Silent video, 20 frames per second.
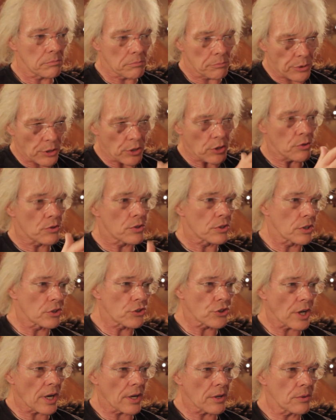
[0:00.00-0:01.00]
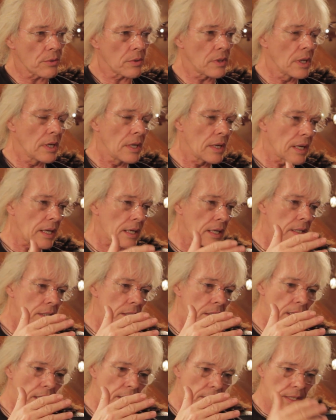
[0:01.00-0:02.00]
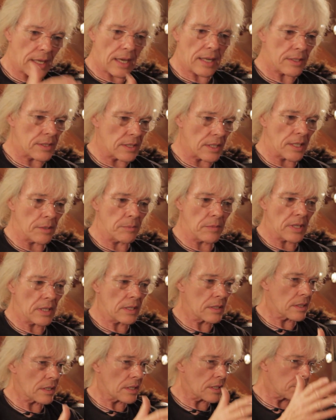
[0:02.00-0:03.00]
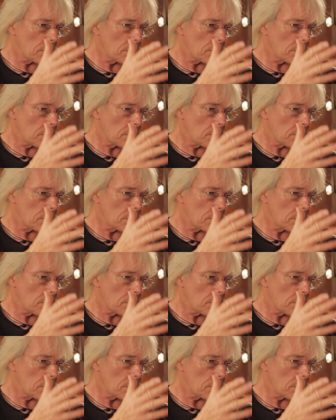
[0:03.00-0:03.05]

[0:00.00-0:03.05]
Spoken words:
produced a show, and at that time then I